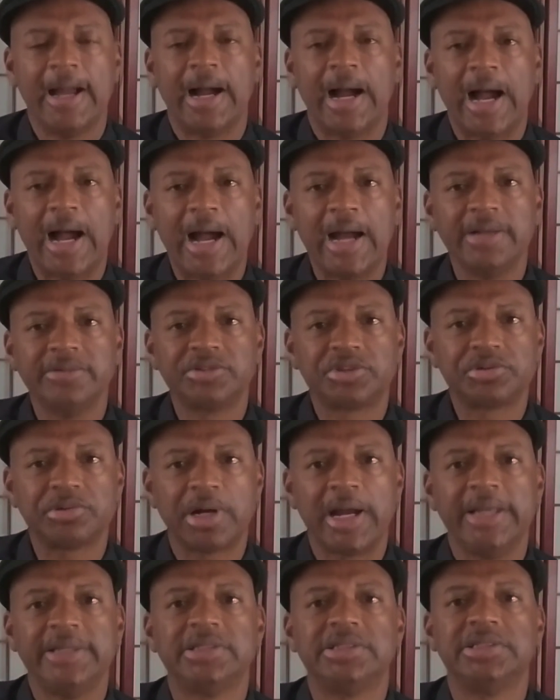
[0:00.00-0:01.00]
I'm
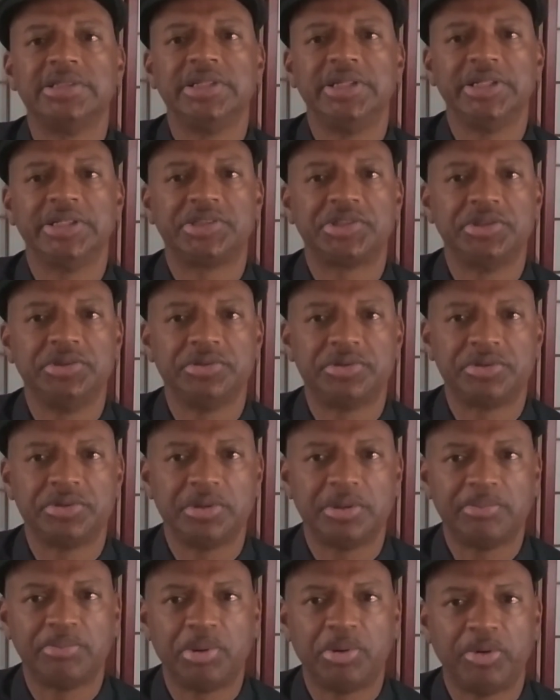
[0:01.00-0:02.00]
trying to get you to
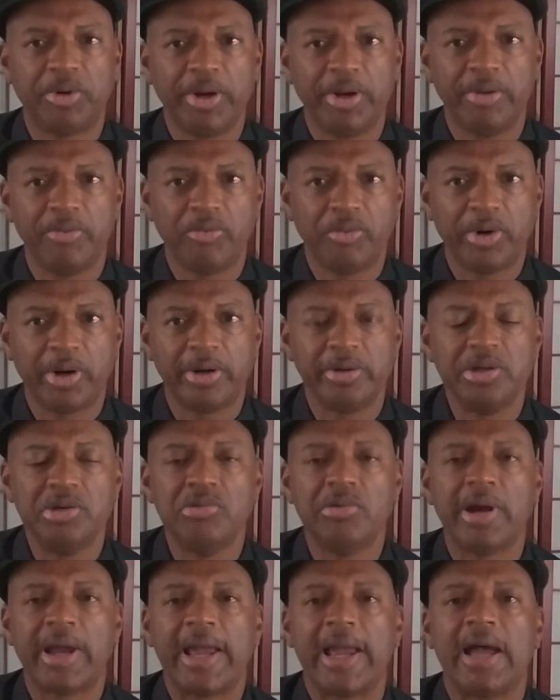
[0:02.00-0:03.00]
a point where
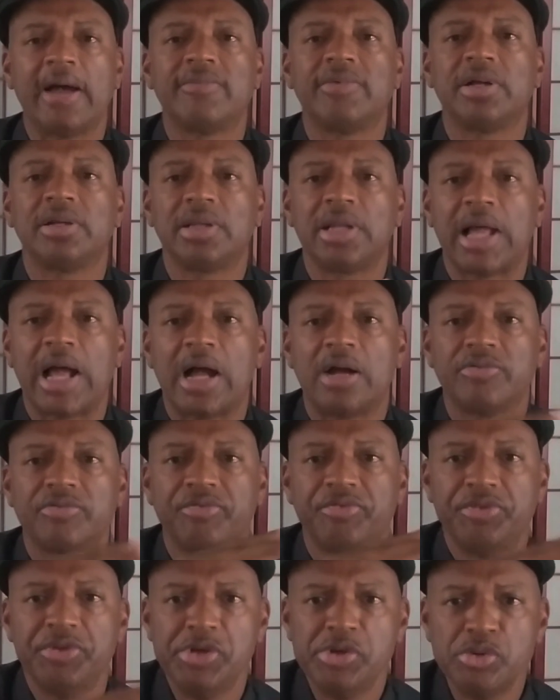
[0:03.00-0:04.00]
you have a lot
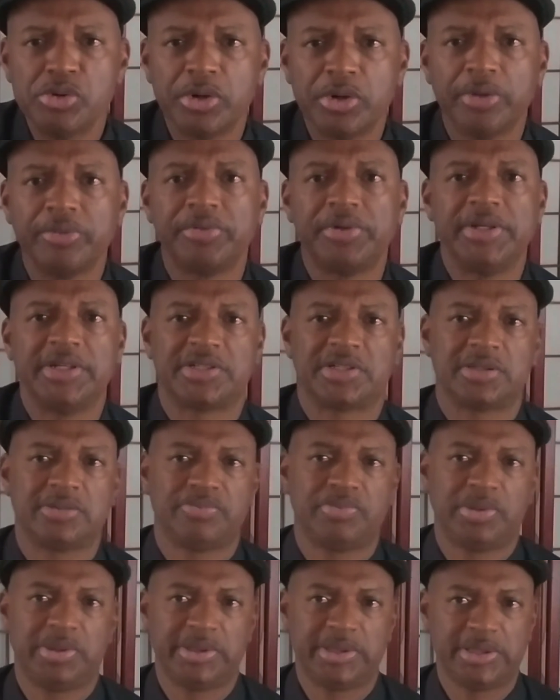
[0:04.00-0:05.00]
fewer
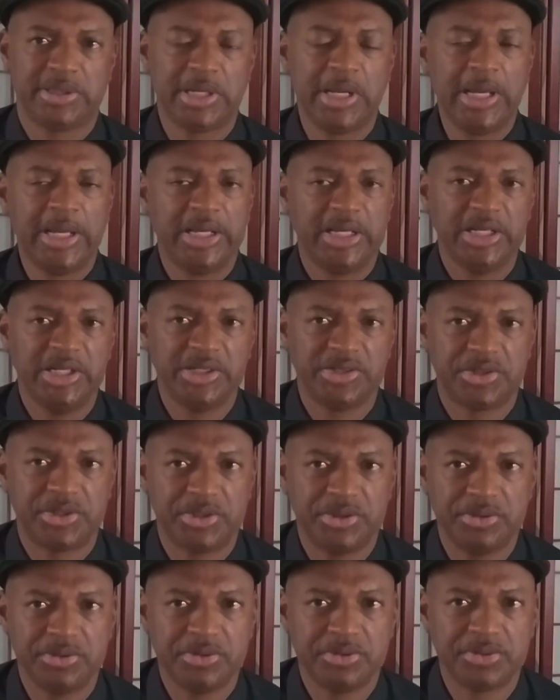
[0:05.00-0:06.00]
discipline
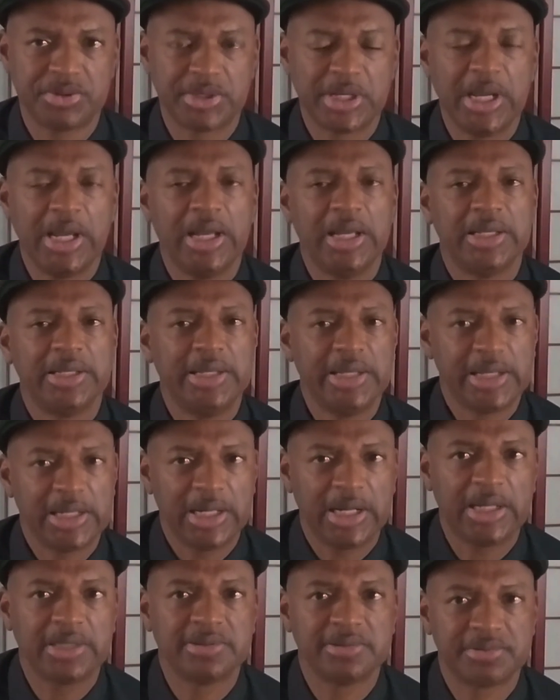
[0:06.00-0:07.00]
issues than
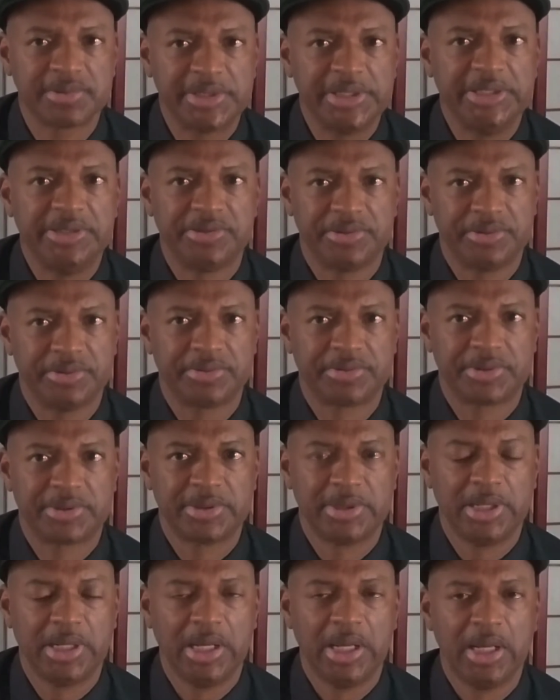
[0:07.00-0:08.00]
other teachers.
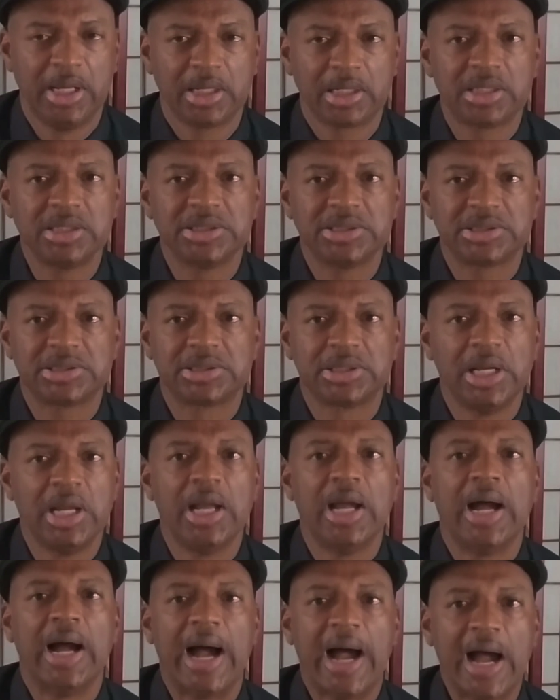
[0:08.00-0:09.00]
Because
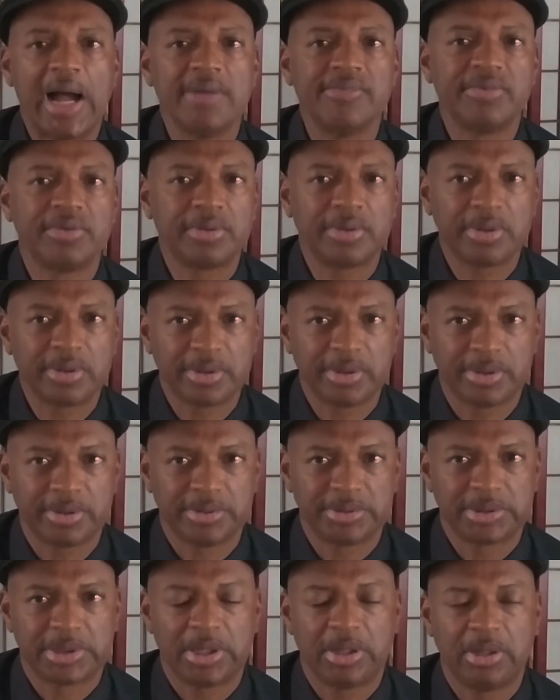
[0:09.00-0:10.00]
I've
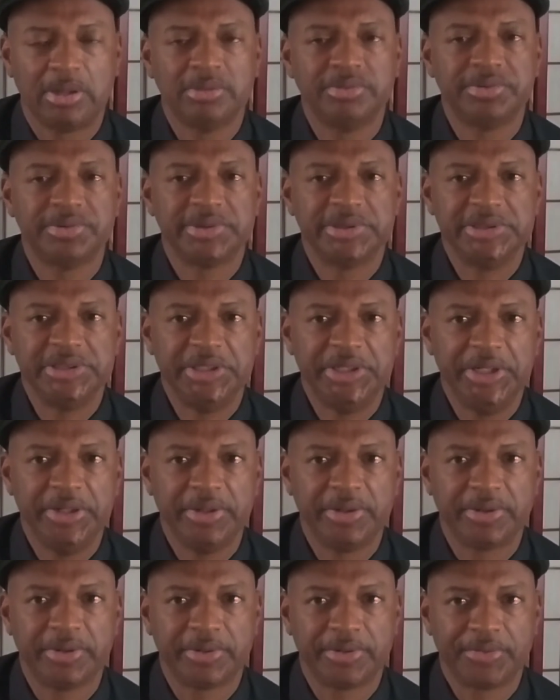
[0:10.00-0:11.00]
learned over the
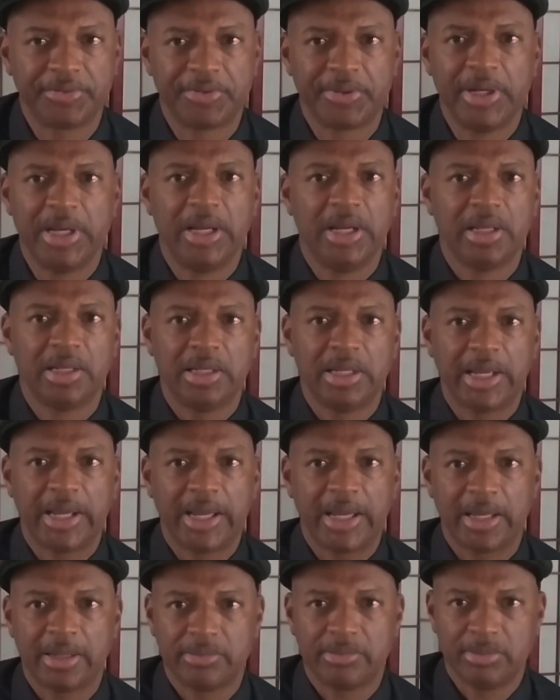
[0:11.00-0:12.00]
years
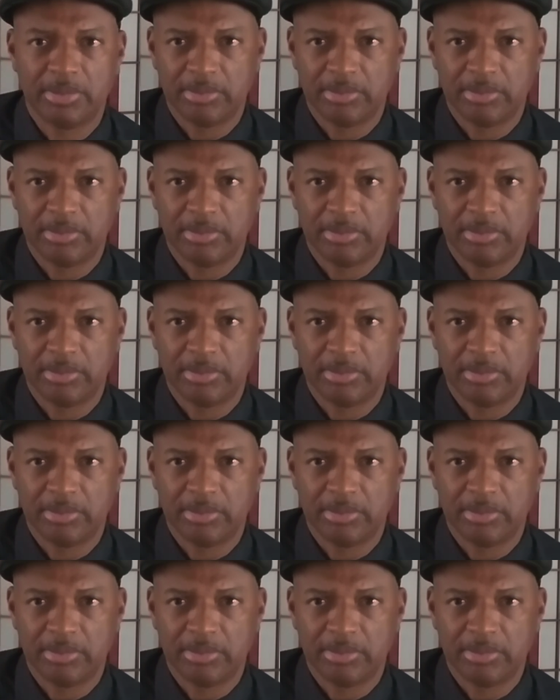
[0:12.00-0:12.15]
that